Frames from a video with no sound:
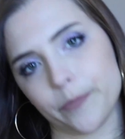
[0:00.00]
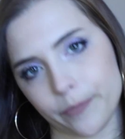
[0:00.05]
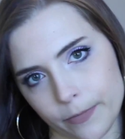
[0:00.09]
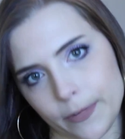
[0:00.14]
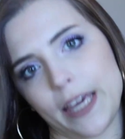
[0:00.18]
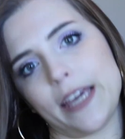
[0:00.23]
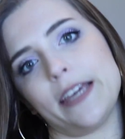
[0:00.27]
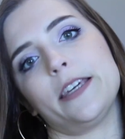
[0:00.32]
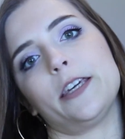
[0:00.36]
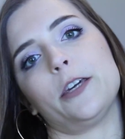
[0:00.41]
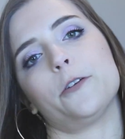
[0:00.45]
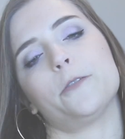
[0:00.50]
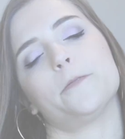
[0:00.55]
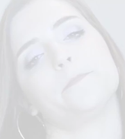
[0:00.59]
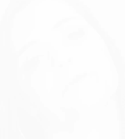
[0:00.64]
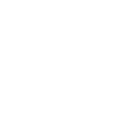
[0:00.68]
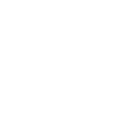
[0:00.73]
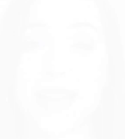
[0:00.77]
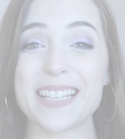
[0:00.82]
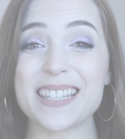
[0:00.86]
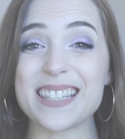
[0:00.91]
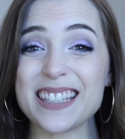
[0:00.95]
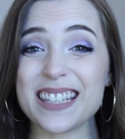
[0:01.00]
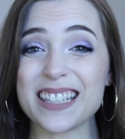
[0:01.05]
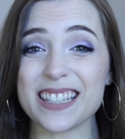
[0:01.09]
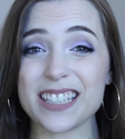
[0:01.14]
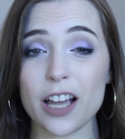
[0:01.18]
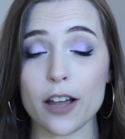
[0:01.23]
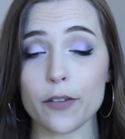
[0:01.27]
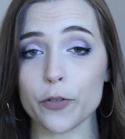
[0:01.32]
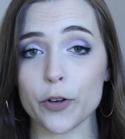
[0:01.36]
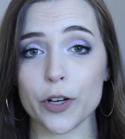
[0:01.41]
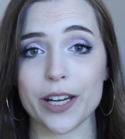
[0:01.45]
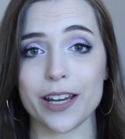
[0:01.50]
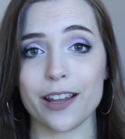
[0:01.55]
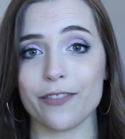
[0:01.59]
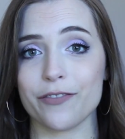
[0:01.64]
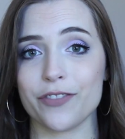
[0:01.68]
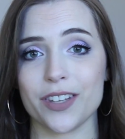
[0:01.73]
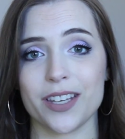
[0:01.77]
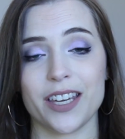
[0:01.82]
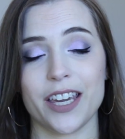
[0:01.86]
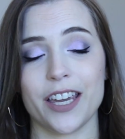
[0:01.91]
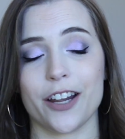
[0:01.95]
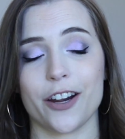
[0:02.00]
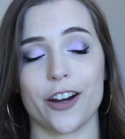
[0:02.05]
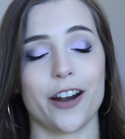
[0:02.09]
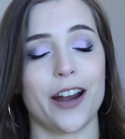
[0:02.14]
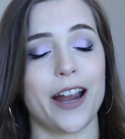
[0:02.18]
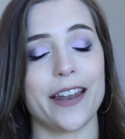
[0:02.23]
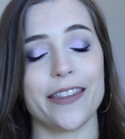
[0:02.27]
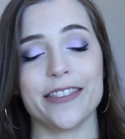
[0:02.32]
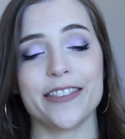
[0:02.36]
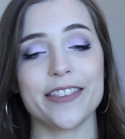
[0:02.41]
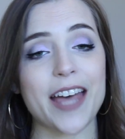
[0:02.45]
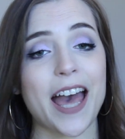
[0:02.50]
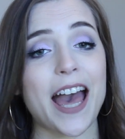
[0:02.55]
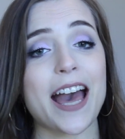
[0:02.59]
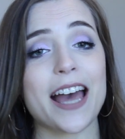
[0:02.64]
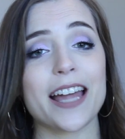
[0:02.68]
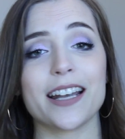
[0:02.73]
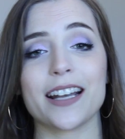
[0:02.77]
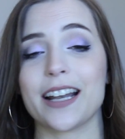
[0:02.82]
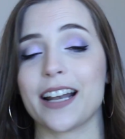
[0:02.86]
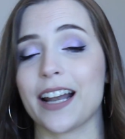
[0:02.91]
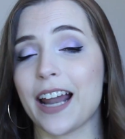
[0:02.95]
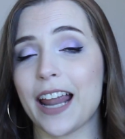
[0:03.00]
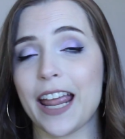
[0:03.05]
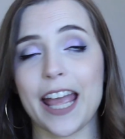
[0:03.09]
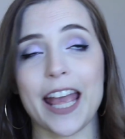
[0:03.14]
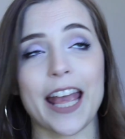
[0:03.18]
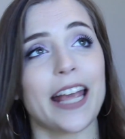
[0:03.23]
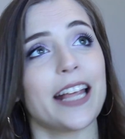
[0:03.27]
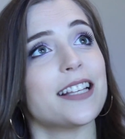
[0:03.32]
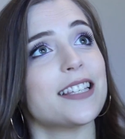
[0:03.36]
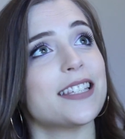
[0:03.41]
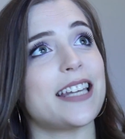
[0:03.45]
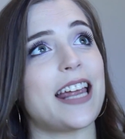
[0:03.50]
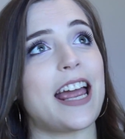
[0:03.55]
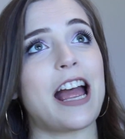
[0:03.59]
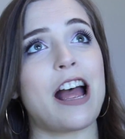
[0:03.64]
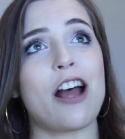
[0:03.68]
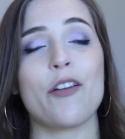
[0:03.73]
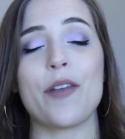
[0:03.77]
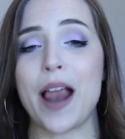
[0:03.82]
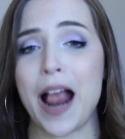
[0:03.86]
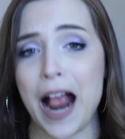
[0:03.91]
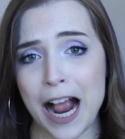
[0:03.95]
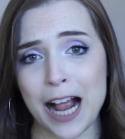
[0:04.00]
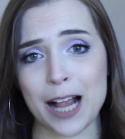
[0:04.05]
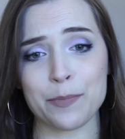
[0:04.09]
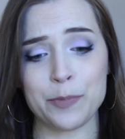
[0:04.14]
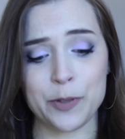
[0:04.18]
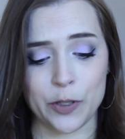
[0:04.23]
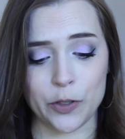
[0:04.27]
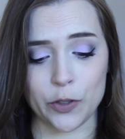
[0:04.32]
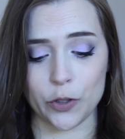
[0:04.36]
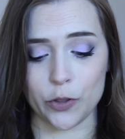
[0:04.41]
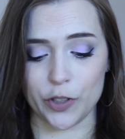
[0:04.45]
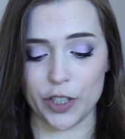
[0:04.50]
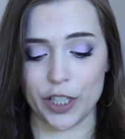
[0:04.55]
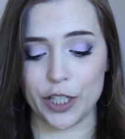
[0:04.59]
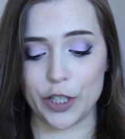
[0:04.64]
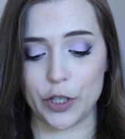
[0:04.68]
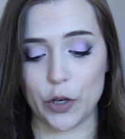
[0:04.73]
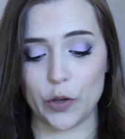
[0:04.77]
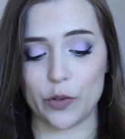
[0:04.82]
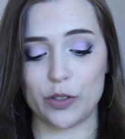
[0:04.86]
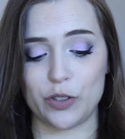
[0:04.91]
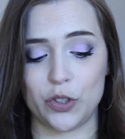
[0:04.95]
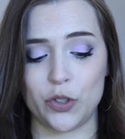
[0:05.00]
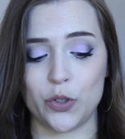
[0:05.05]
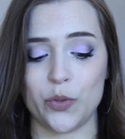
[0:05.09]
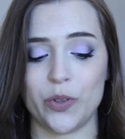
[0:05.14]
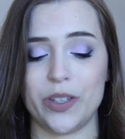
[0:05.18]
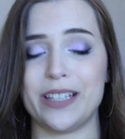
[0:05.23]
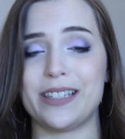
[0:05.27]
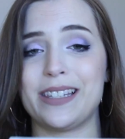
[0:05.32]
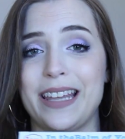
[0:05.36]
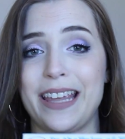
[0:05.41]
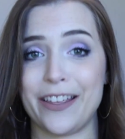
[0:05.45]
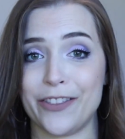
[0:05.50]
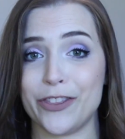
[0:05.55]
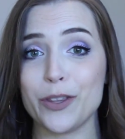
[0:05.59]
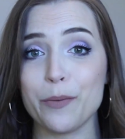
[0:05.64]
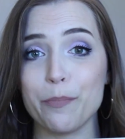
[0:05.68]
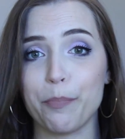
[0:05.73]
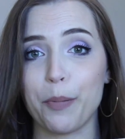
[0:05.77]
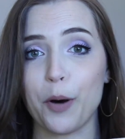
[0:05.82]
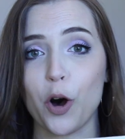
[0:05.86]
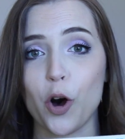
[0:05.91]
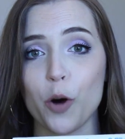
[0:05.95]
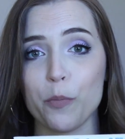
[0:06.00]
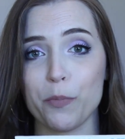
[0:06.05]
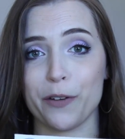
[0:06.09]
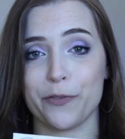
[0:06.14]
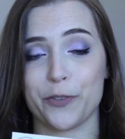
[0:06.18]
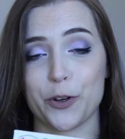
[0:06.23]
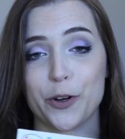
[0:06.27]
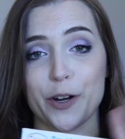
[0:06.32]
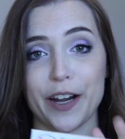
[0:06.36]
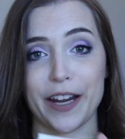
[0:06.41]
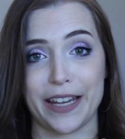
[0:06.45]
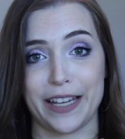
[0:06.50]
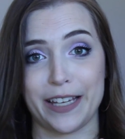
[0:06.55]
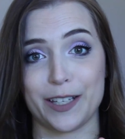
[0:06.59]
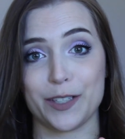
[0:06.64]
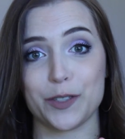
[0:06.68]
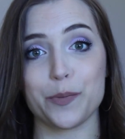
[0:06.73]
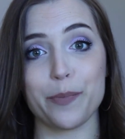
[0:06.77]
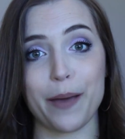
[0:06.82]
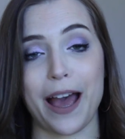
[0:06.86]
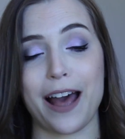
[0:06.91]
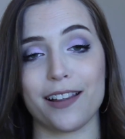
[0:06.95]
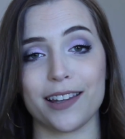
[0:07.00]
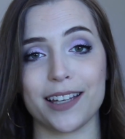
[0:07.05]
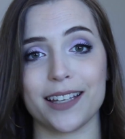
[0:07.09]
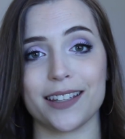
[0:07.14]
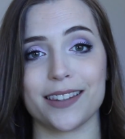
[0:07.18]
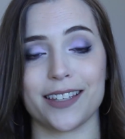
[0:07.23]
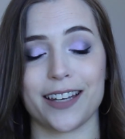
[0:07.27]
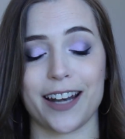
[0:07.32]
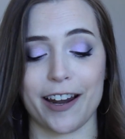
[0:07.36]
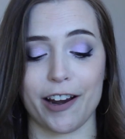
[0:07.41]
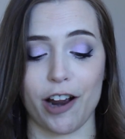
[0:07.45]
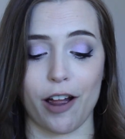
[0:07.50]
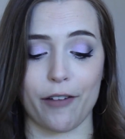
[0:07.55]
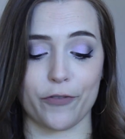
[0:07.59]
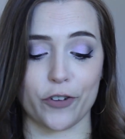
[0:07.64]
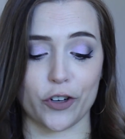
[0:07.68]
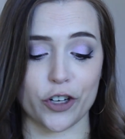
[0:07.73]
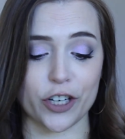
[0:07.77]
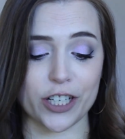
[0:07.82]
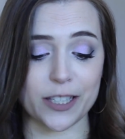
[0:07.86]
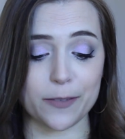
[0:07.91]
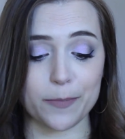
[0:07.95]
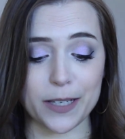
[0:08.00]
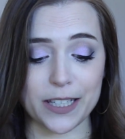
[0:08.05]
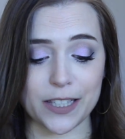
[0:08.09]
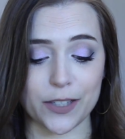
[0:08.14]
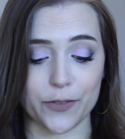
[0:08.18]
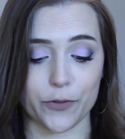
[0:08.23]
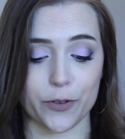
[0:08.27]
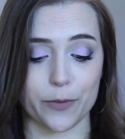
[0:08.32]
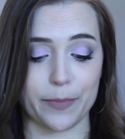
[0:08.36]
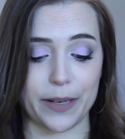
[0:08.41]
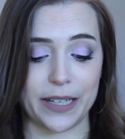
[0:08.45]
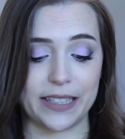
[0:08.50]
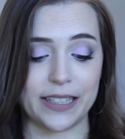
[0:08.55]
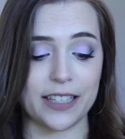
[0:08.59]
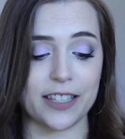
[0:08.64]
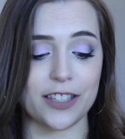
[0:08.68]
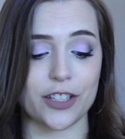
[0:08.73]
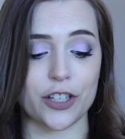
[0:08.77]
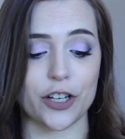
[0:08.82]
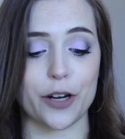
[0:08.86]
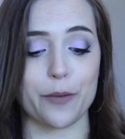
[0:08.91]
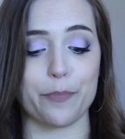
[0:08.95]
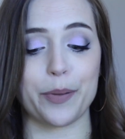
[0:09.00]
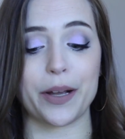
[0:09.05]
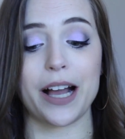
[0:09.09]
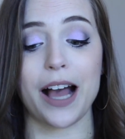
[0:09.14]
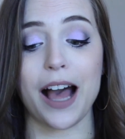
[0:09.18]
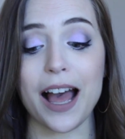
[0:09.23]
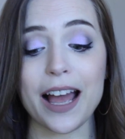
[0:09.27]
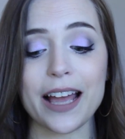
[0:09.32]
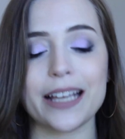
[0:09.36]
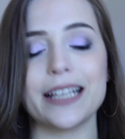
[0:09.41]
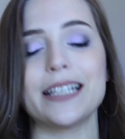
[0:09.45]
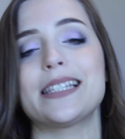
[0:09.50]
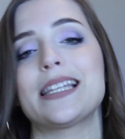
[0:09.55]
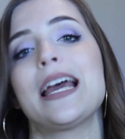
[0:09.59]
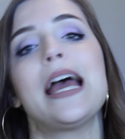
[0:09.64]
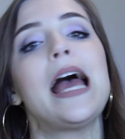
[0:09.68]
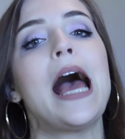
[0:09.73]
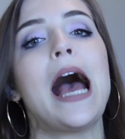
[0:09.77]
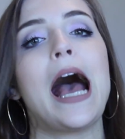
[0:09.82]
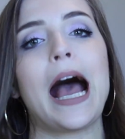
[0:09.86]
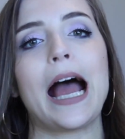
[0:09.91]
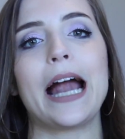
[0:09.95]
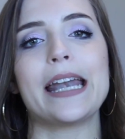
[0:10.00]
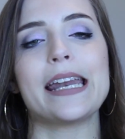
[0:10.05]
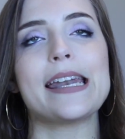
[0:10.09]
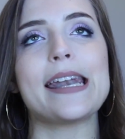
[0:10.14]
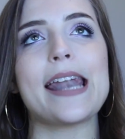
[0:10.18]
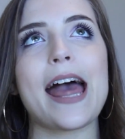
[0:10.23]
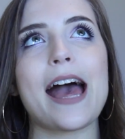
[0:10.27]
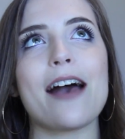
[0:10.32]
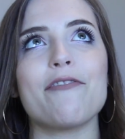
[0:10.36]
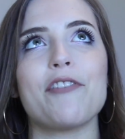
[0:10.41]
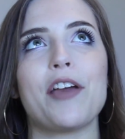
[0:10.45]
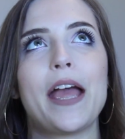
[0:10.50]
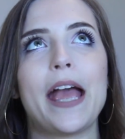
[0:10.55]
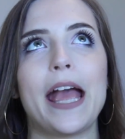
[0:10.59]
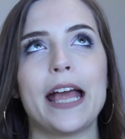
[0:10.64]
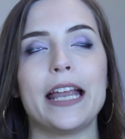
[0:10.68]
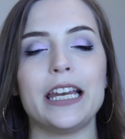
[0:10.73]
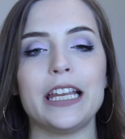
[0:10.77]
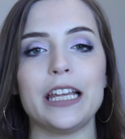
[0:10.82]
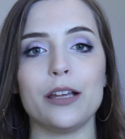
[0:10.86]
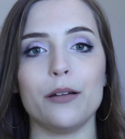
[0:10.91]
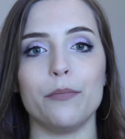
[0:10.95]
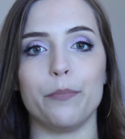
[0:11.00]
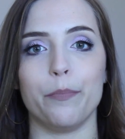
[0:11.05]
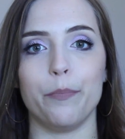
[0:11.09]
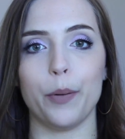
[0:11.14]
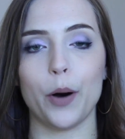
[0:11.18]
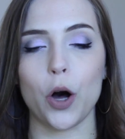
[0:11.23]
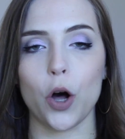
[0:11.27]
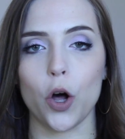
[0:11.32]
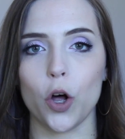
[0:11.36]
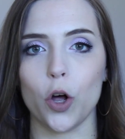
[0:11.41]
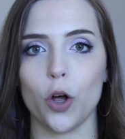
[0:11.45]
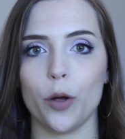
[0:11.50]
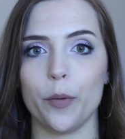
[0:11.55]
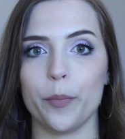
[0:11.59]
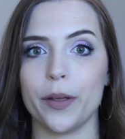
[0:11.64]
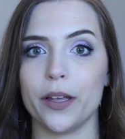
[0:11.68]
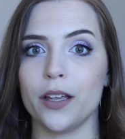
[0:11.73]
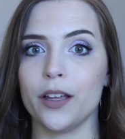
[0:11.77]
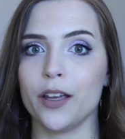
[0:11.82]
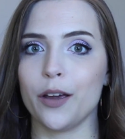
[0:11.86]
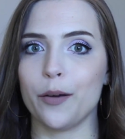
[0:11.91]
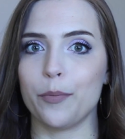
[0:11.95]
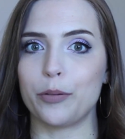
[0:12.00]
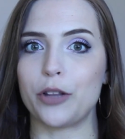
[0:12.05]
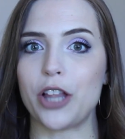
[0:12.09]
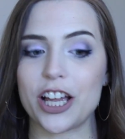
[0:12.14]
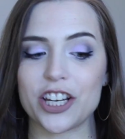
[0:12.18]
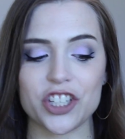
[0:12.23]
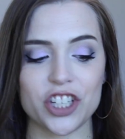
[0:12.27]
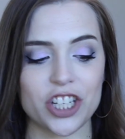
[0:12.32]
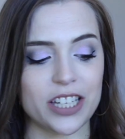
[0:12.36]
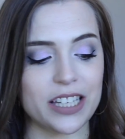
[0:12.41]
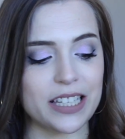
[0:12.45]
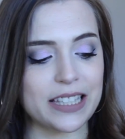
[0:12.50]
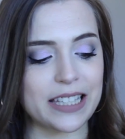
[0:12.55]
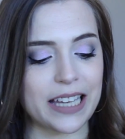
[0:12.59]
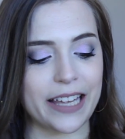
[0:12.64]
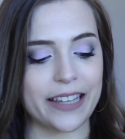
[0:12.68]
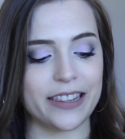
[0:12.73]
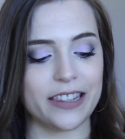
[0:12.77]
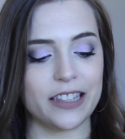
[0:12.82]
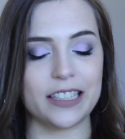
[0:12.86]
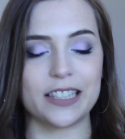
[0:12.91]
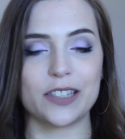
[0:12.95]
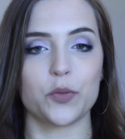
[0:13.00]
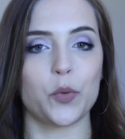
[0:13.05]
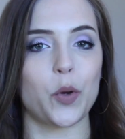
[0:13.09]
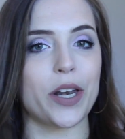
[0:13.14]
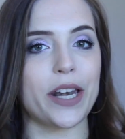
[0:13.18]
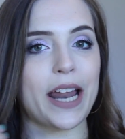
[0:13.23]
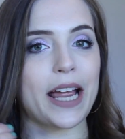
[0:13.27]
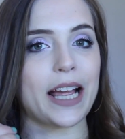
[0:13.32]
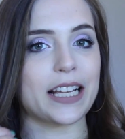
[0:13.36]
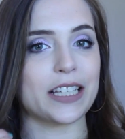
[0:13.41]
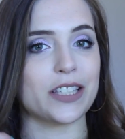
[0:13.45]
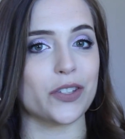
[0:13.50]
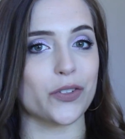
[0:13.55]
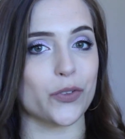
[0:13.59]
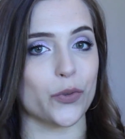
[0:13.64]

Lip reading: Thank you. Best discovery of the year, and that hands down absolutely goes to this In the Balm of Your Hands palette that I got for Christmas from my sister because I didn't have any balm blushes and this one has